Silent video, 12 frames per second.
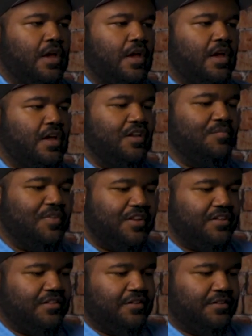And
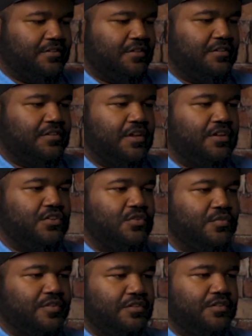immediately it's going to take
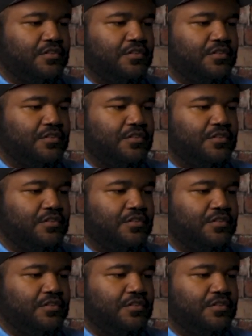you into